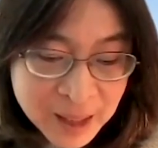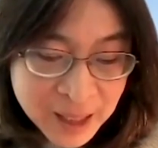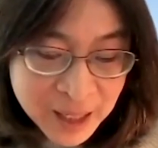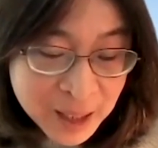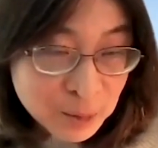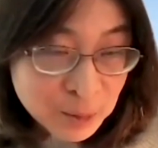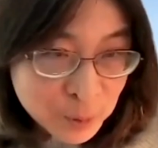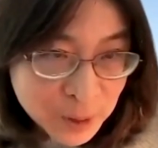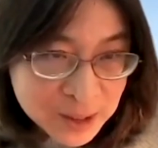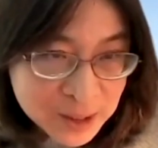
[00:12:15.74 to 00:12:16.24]

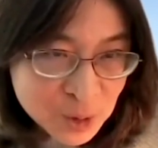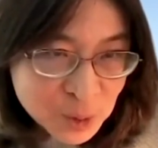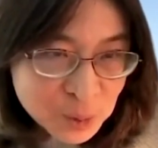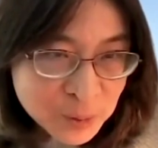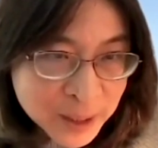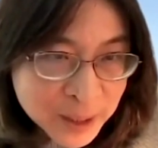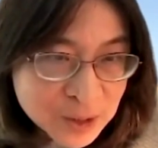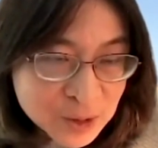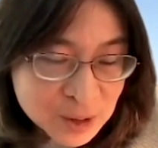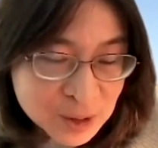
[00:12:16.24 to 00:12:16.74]
and
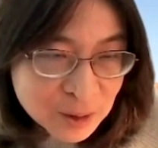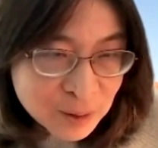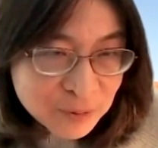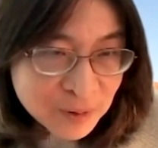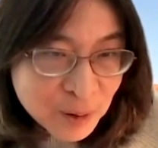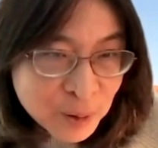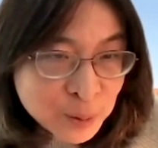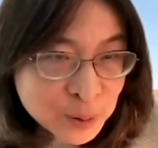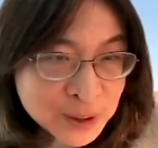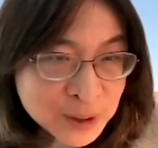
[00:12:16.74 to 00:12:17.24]
restoration of
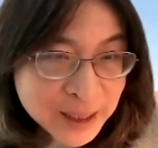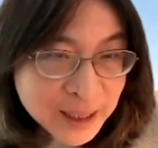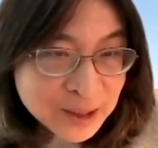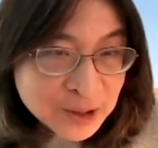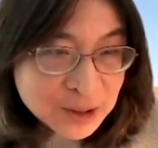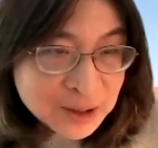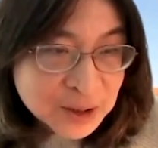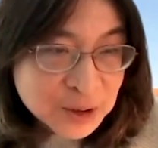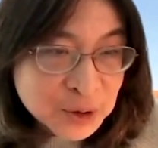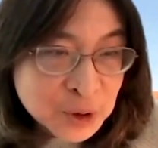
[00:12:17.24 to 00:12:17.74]
an old
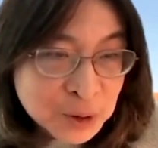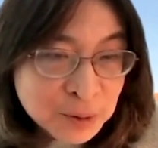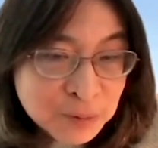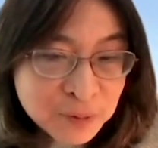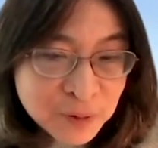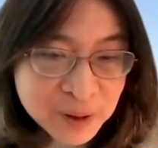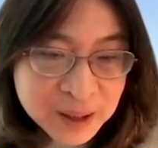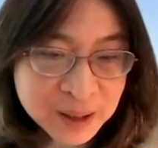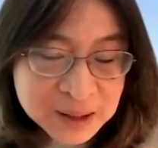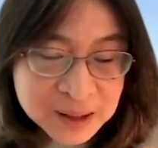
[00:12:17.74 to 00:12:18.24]
station could do
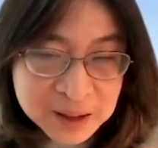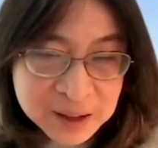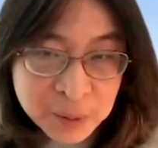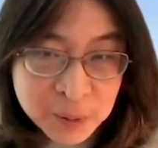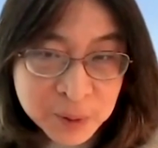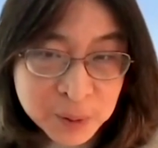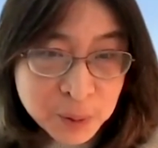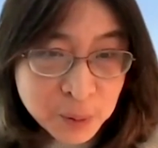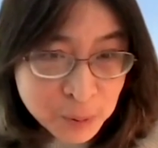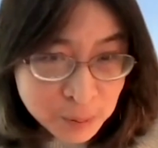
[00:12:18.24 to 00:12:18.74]
for us,
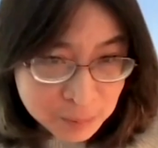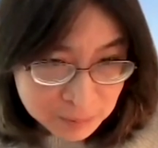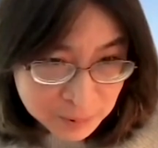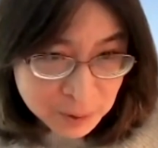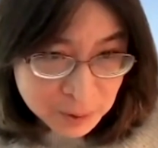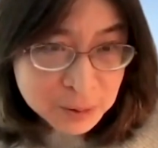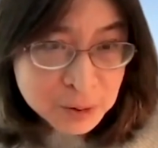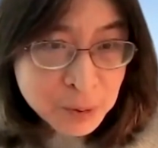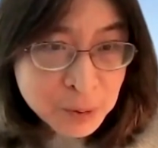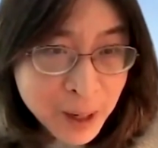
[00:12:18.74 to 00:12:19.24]

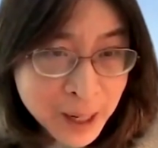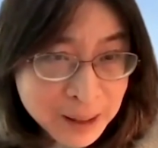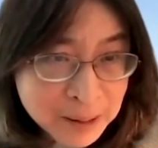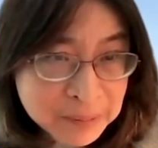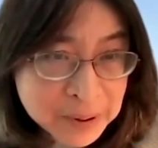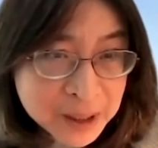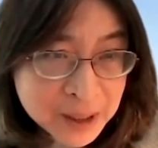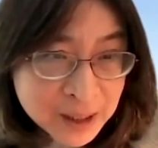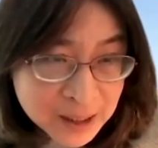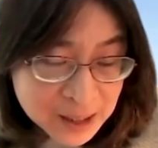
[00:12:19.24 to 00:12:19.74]
there's quite a
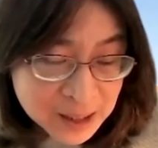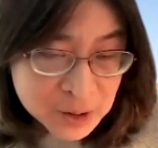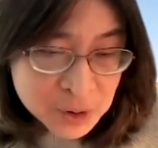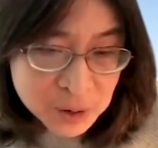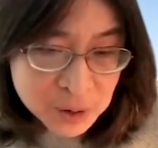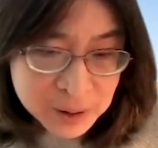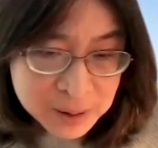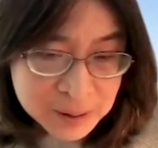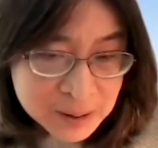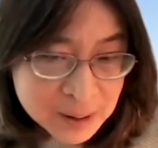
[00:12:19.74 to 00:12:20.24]
bit of
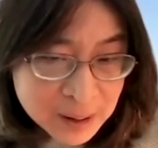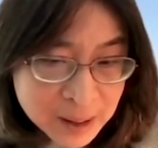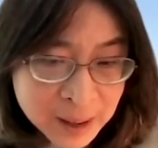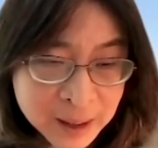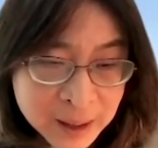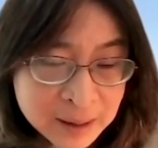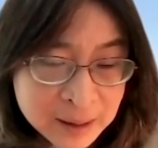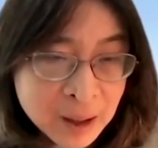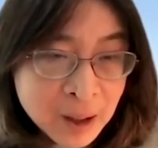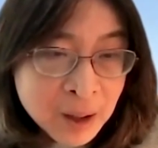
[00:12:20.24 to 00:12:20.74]
concerns.
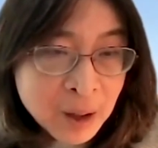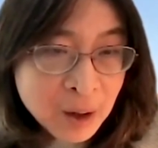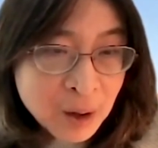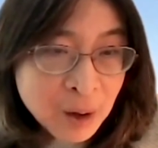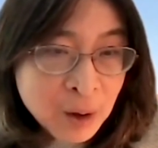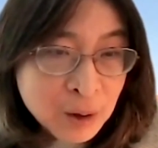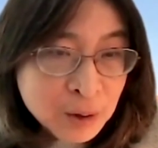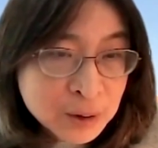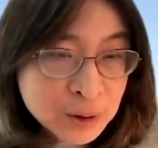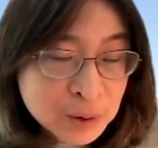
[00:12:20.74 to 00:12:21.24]
And
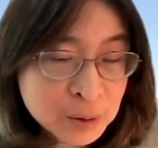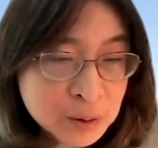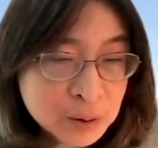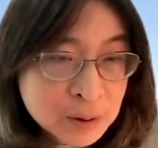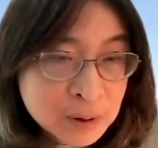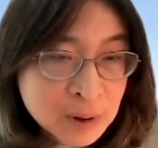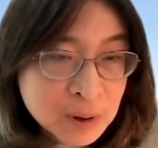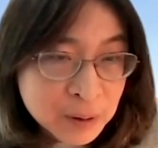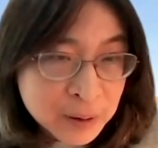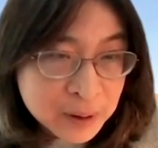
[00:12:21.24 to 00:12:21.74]
all the
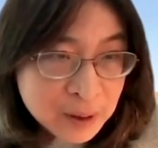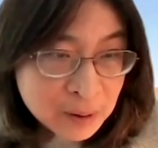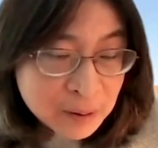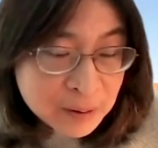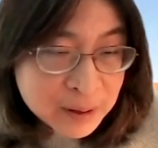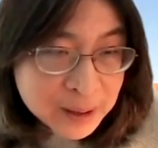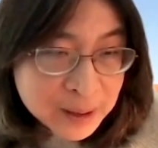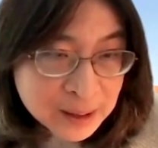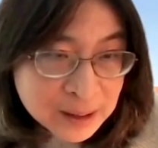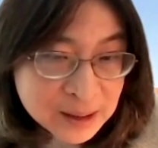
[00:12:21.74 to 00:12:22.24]
Google
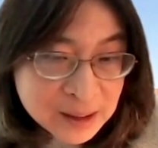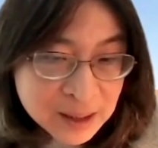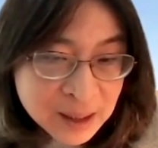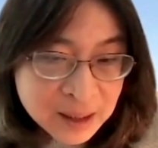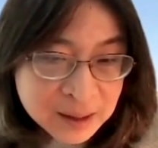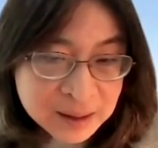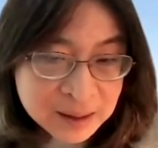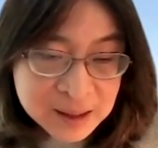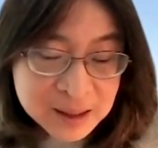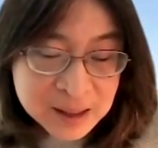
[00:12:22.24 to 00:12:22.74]
hearings
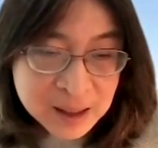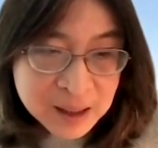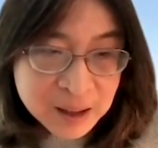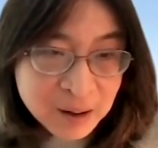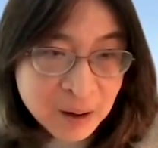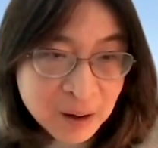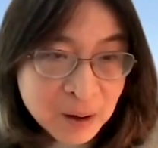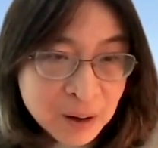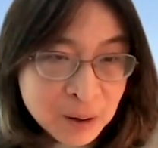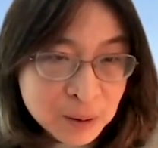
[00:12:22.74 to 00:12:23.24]
that the city
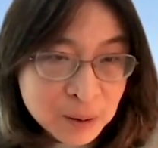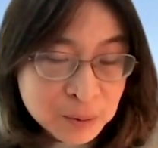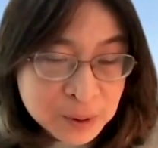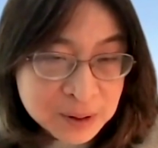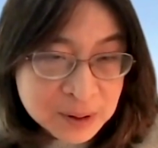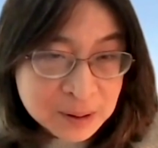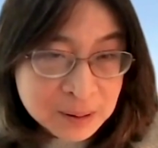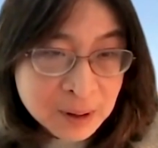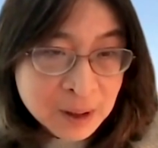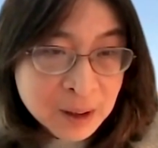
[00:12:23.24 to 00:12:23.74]
hall
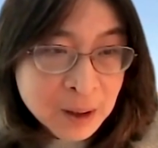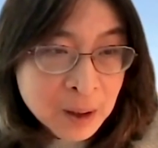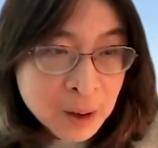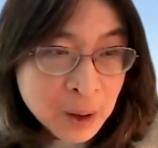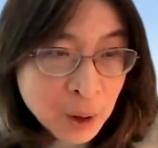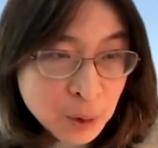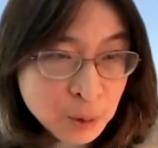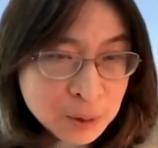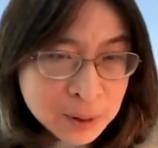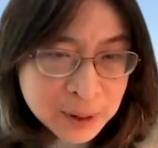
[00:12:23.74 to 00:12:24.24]
was
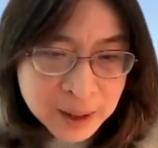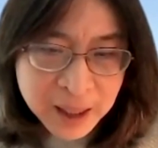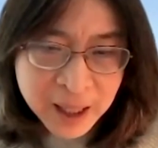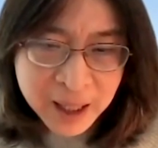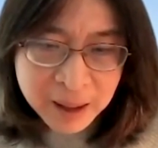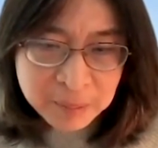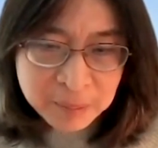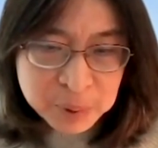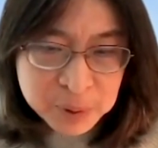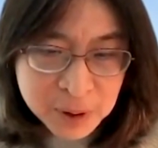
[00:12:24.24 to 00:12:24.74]
holding
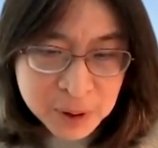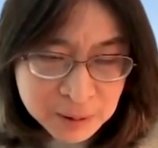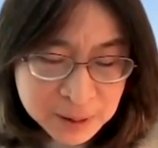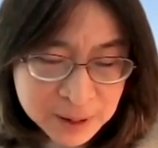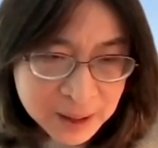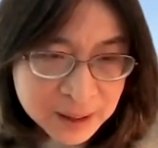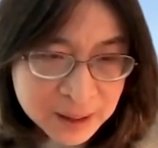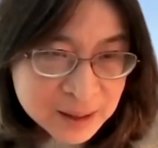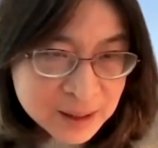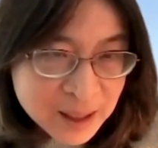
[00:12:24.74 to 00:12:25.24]
had
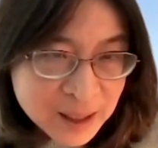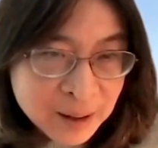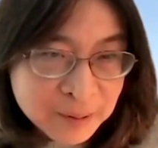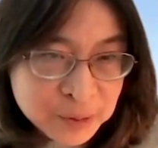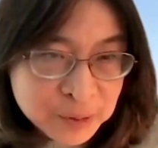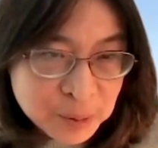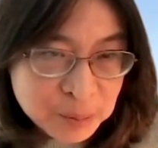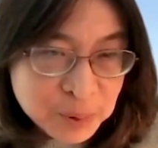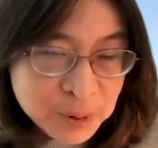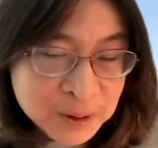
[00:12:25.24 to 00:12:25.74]
protest
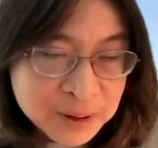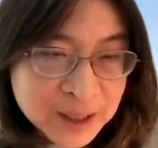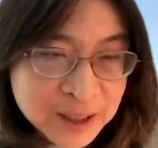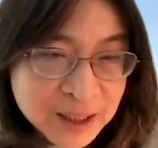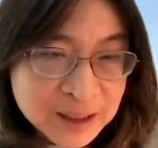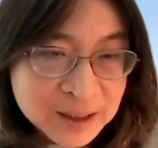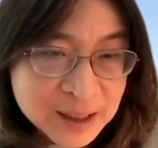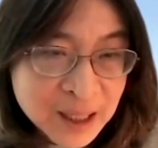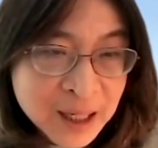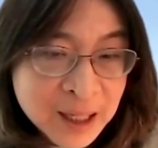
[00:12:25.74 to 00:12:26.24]
after
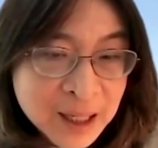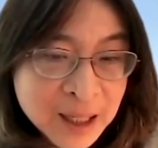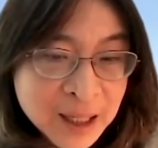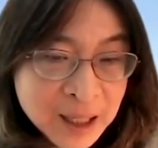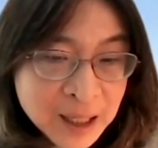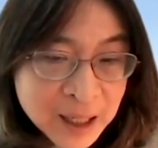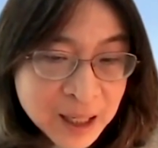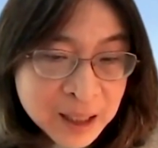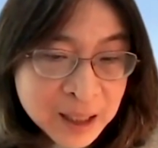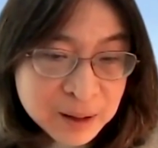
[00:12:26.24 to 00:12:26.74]
protest.
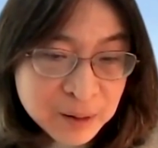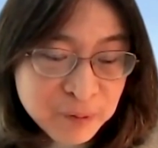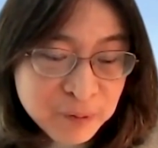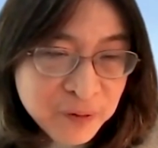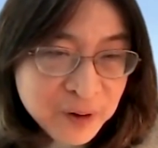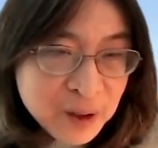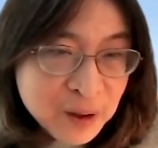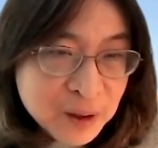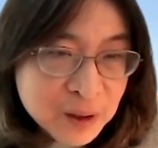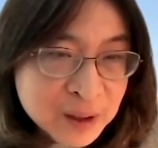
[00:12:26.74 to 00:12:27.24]
And the
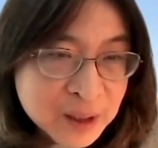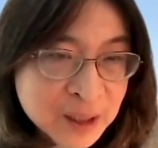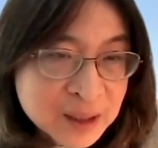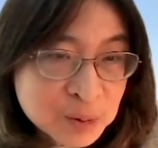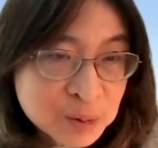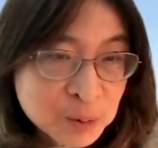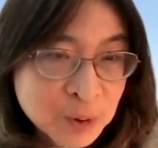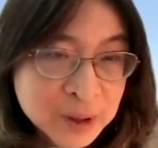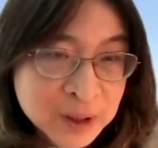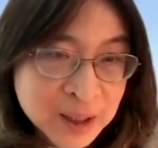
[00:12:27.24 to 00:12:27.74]
fear
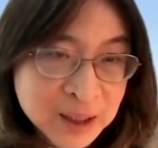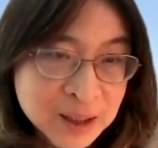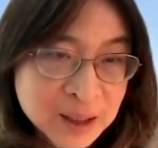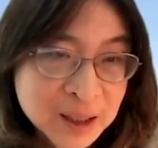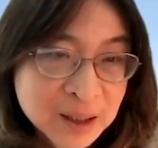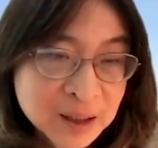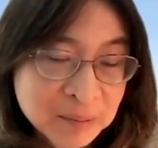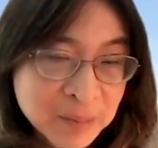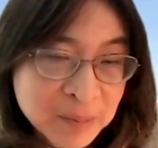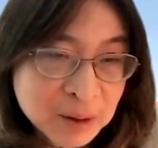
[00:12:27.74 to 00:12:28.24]
is what they
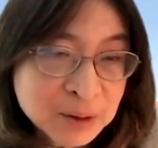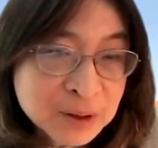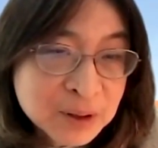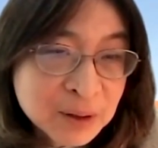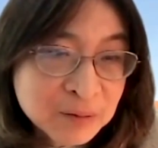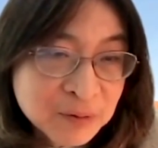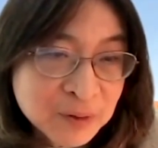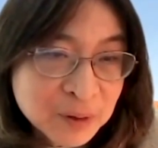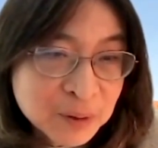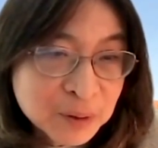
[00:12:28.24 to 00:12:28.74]
did in
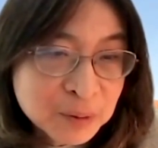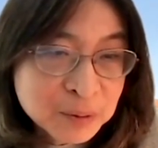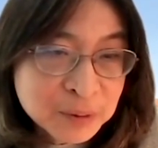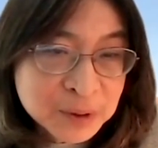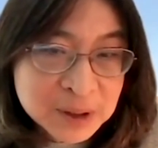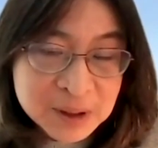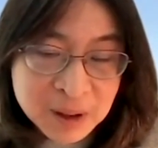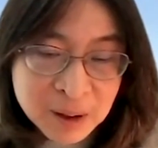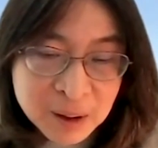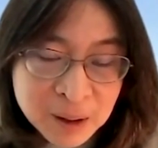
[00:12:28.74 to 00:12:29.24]
Mountain View. We
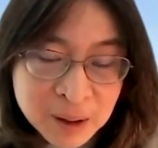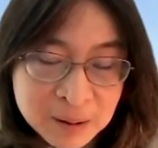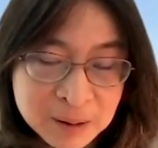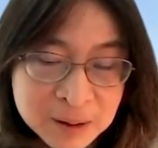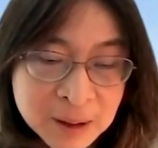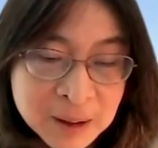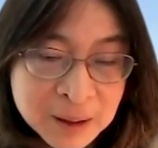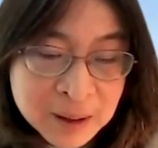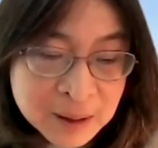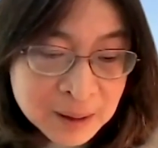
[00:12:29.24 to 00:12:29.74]
saw
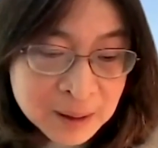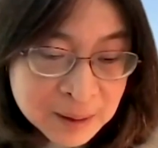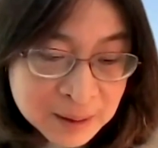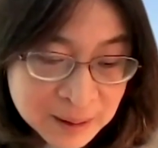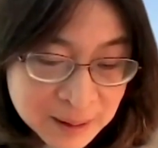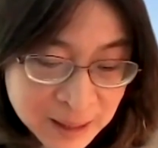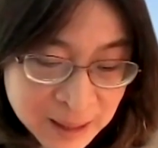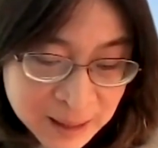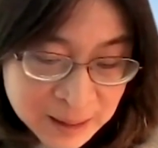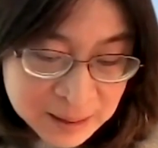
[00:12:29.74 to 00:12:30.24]

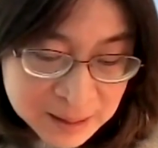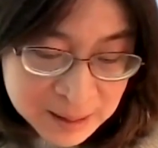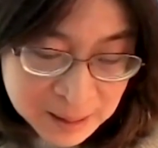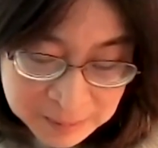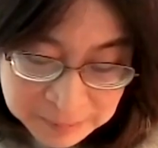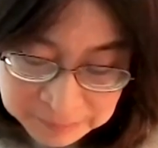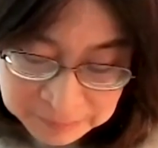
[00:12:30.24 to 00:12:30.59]
that